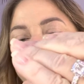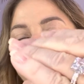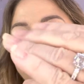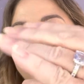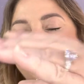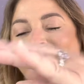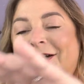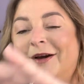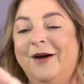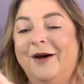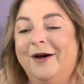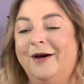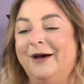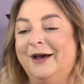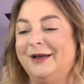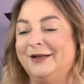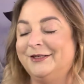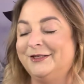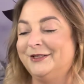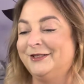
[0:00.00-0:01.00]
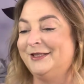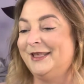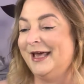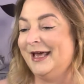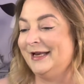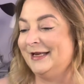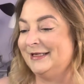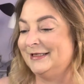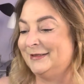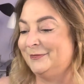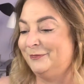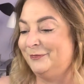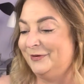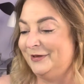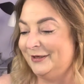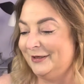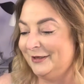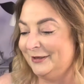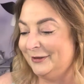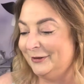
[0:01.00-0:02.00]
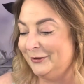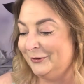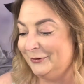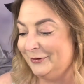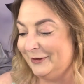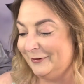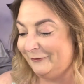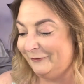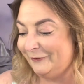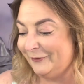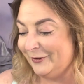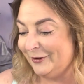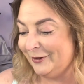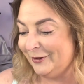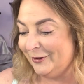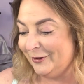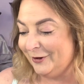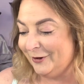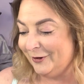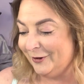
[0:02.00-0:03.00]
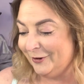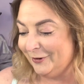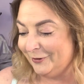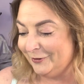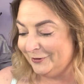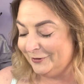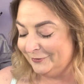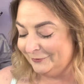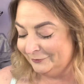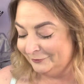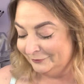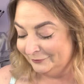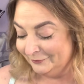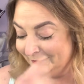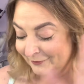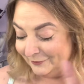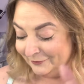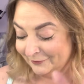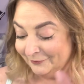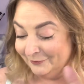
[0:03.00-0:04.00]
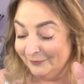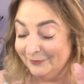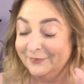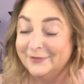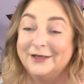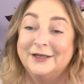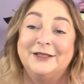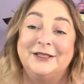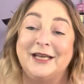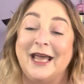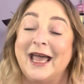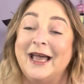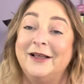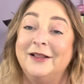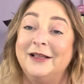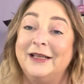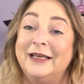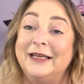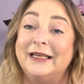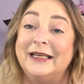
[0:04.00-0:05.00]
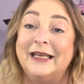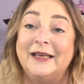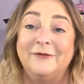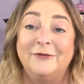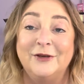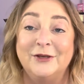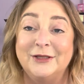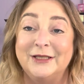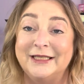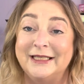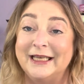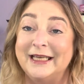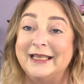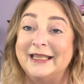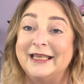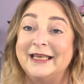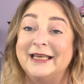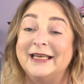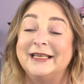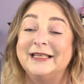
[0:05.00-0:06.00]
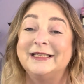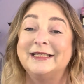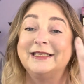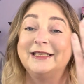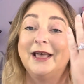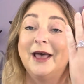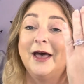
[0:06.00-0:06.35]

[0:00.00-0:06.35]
Gosh, that is beautiful. Jaclyn, if you see this,